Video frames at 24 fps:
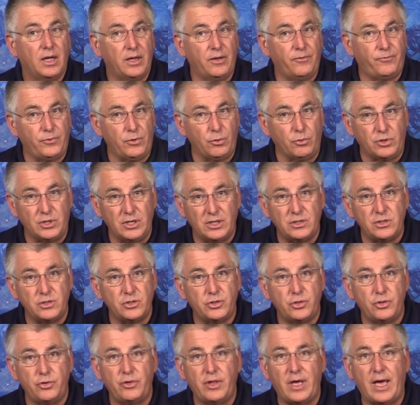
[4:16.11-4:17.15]
If you
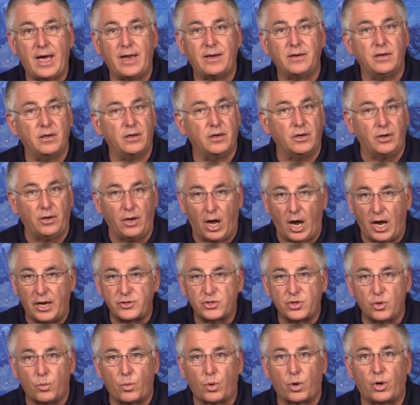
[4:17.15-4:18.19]
didn't do that,
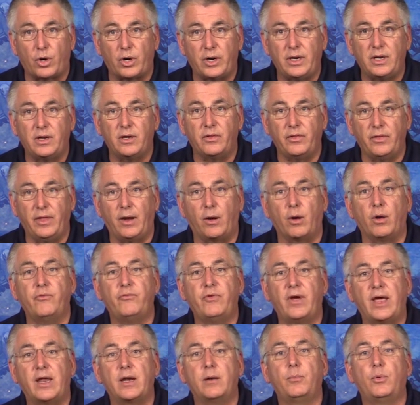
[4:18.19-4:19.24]
not to worry, they're
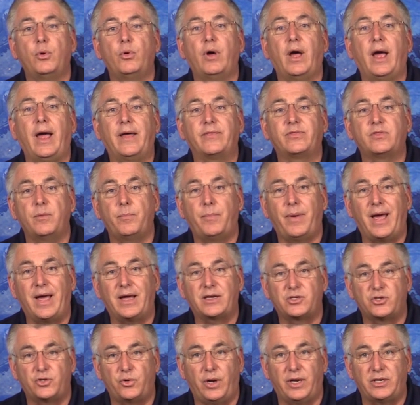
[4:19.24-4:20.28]
available at the
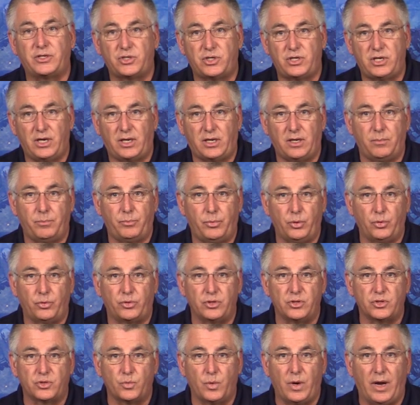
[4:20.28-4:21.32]
backstretch ticket
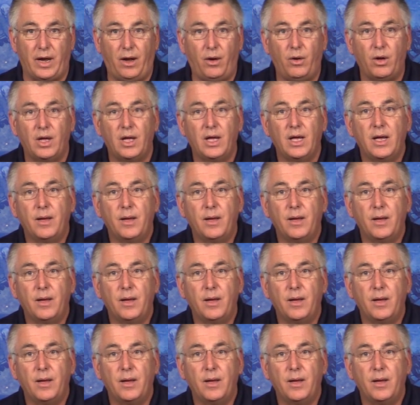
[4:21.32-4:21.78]
booth as well.